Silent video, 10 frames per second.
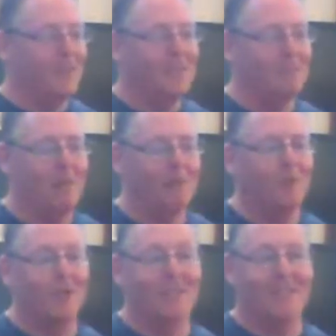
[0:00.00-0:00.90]
of these bad
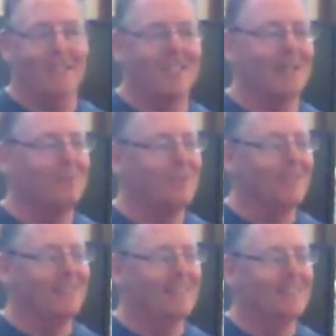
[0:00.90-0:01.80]
boys in your time,
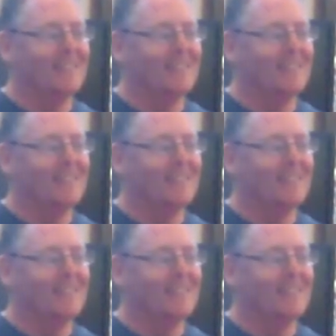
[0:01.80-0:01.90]
won't you?